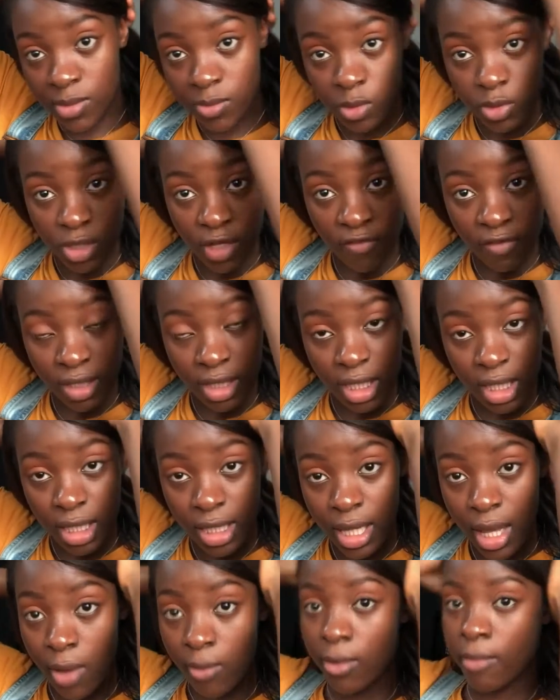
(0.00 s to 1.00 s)
smooth
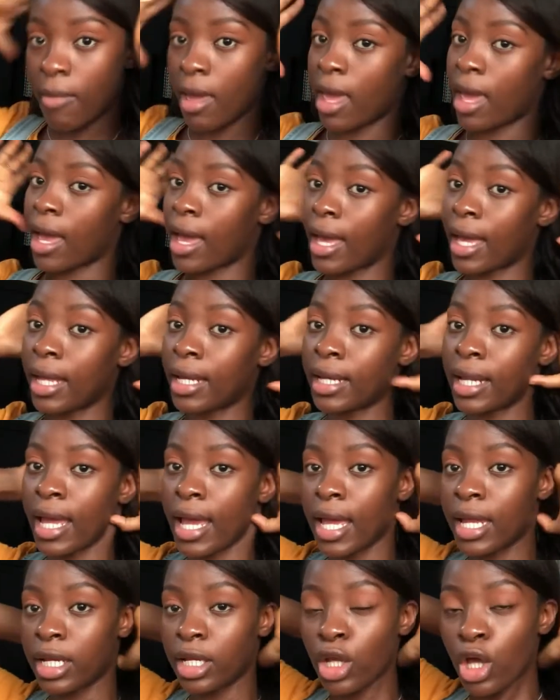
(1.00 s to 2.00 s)
everything down with my hand.
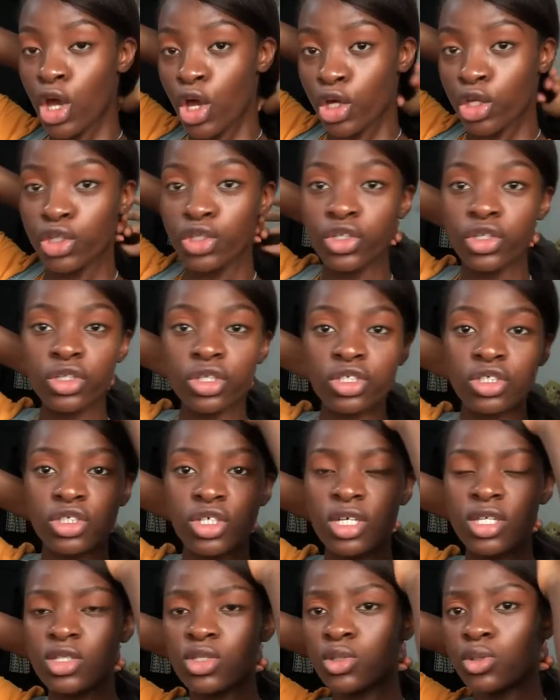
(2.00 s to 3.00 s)
And you could
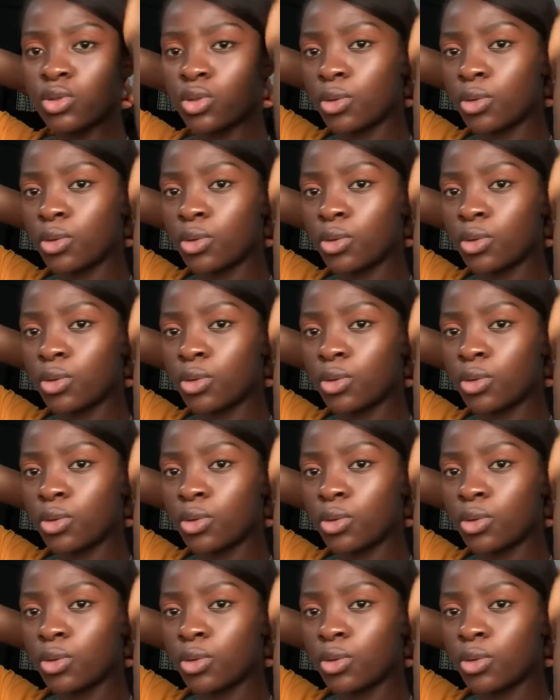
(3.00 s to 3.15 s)
just, you